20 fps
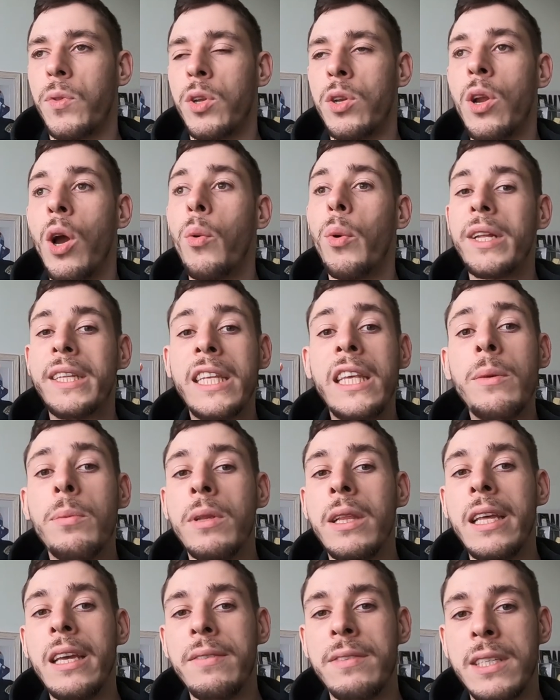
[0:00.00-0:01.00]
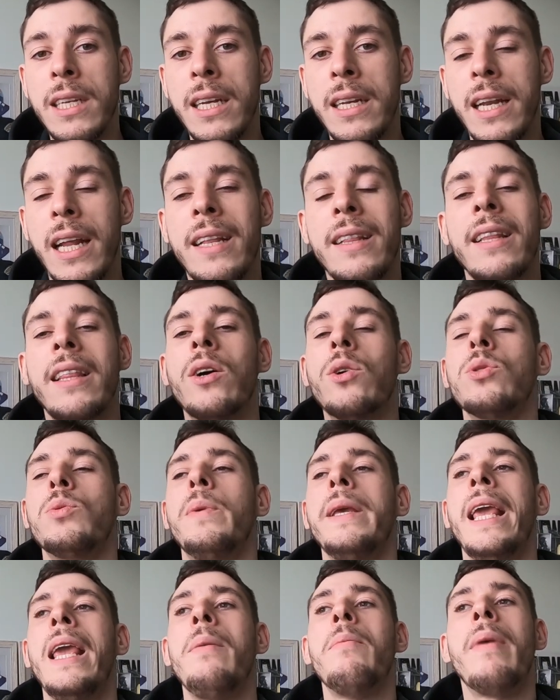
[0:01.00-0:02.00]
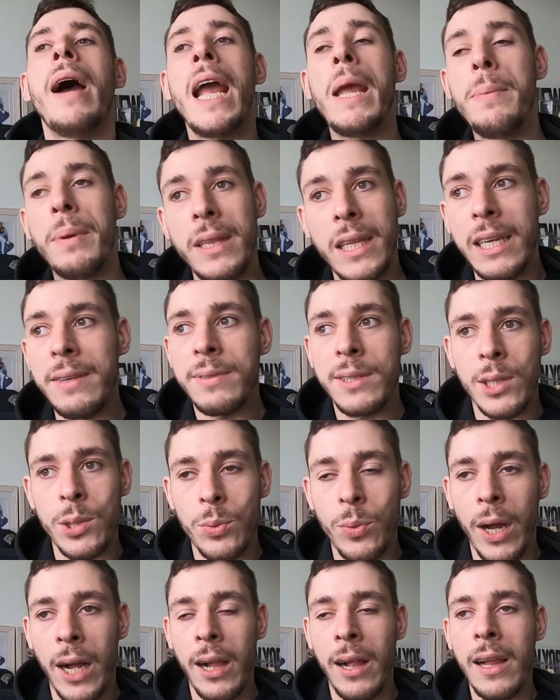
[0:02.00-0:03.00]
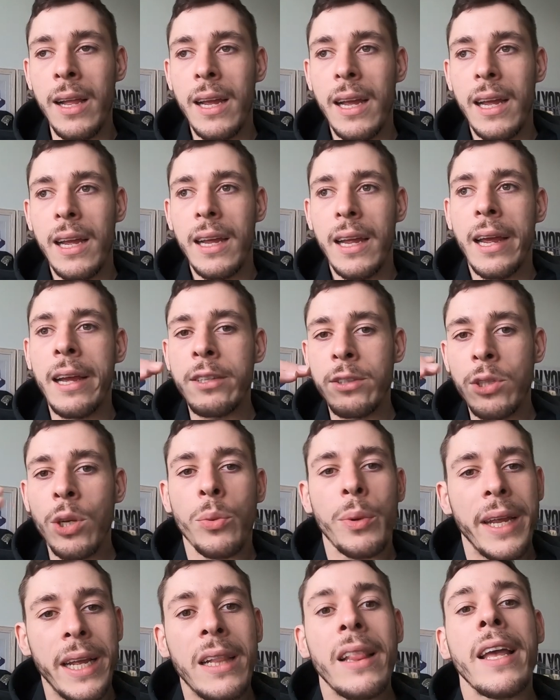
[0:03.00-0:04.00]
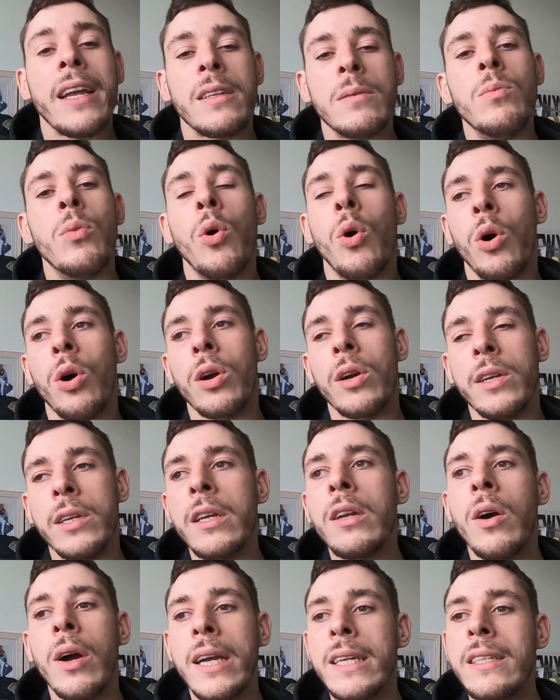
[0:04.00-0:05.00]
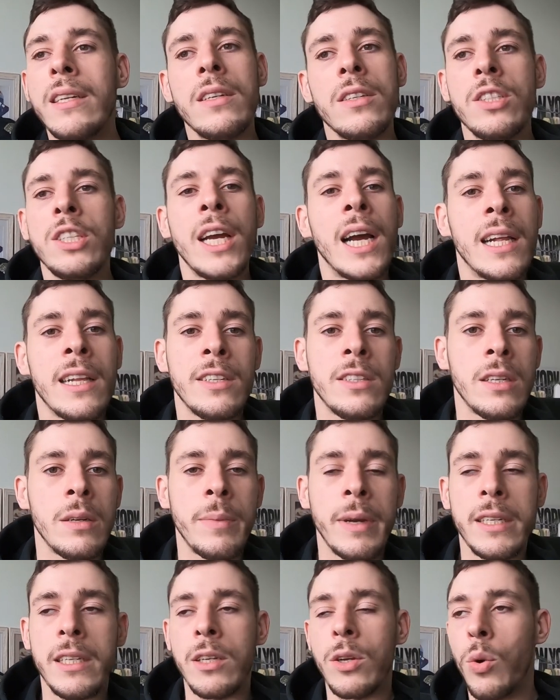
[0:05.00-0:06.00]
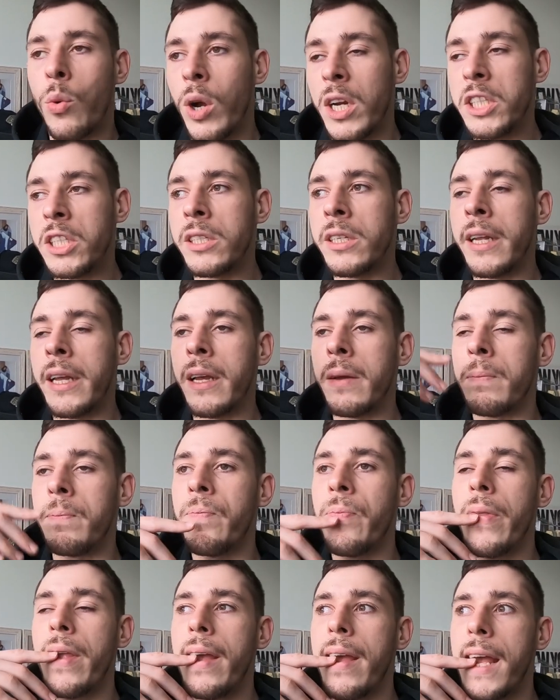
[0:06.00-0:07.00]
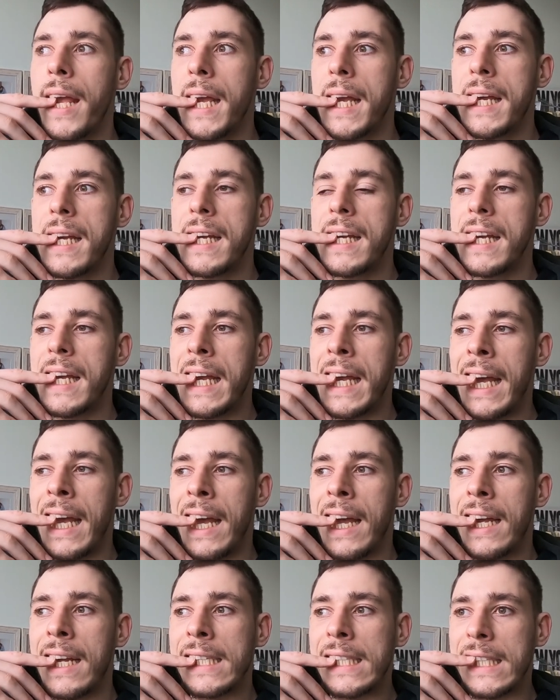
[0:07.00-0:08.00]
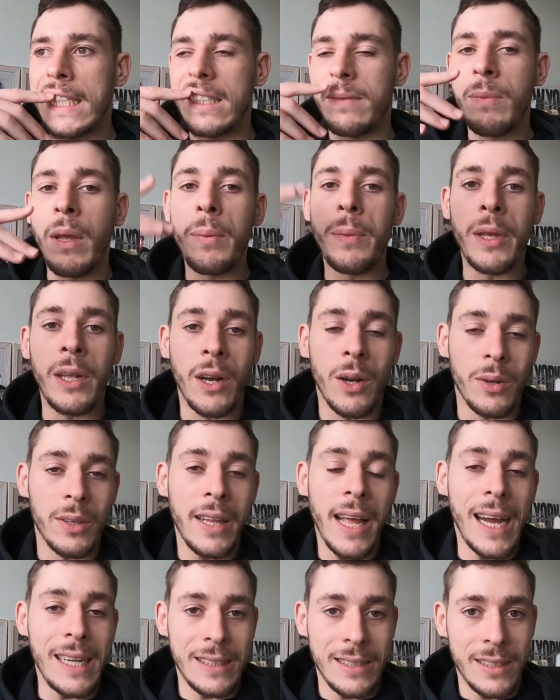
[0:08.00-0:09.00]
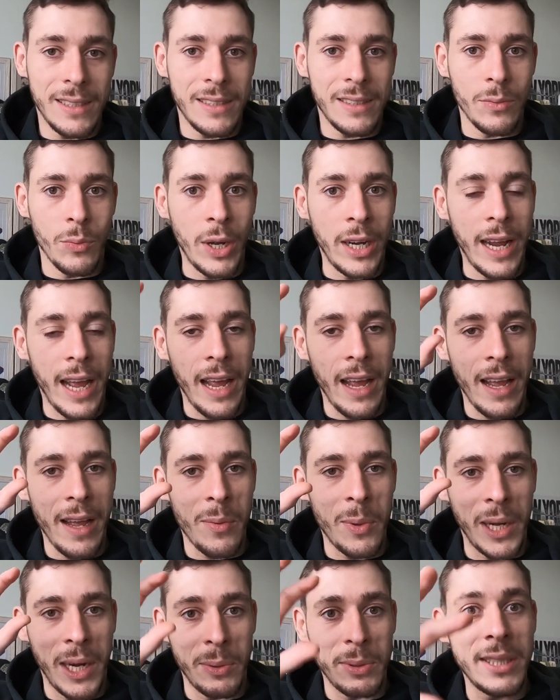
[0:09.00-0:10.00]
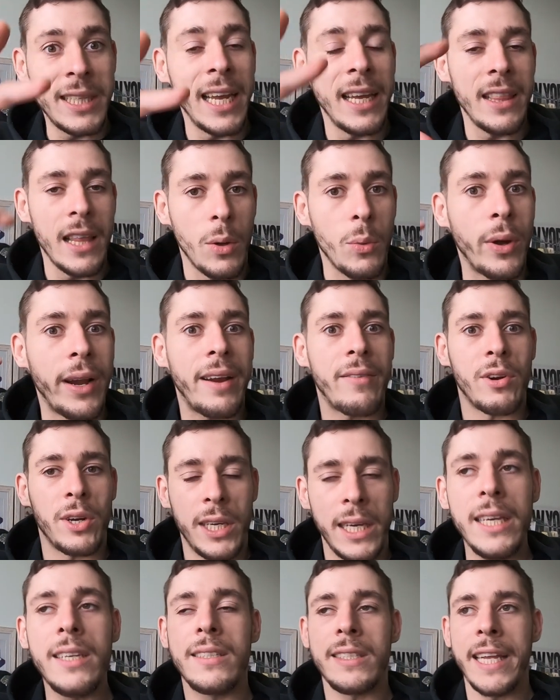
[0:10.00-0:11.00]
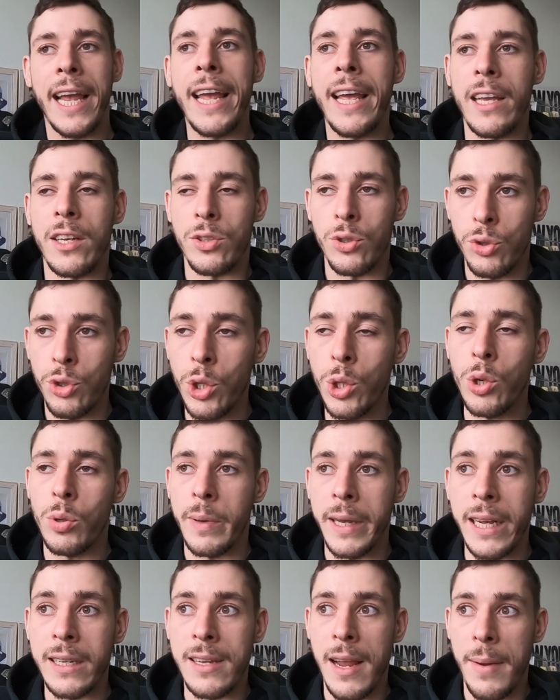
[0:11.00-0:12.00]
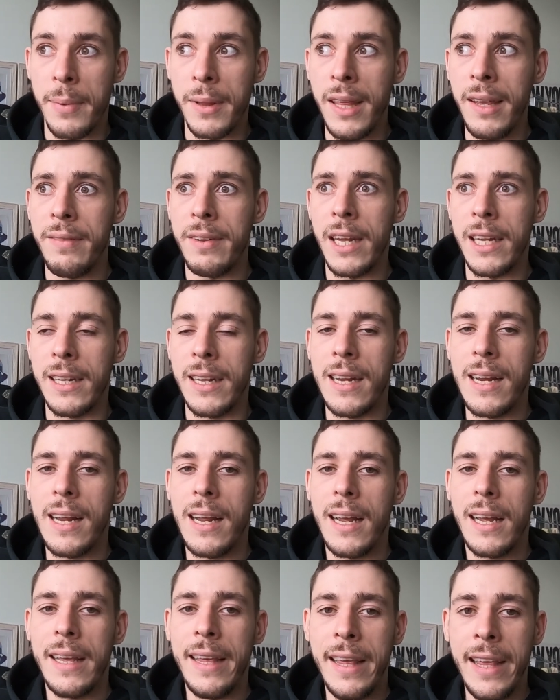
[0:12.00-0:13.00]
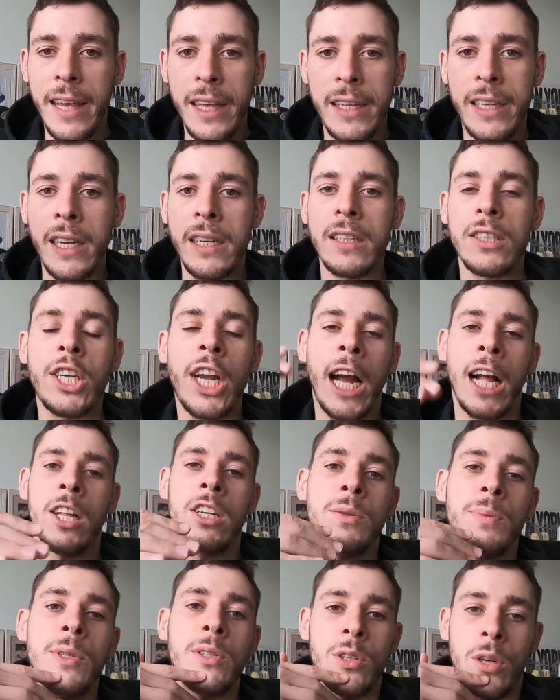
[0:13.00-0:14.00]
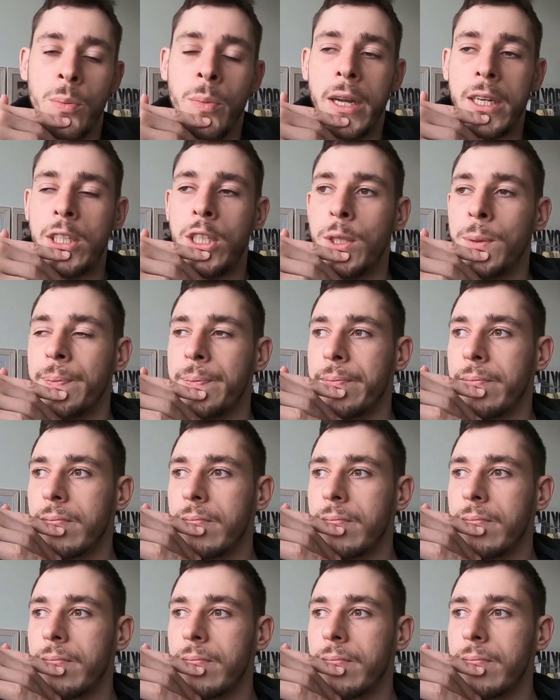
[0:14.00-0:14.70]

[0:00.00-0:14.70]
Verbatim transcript: to know what he believes in, and those became my beliefs as well. And so we clicked more. You know, I didn't challenge him, I didn't question him. And maybe, you know, that's when I when I was saying that whatever he's saying is true because I believed it, he didn't challenge me so much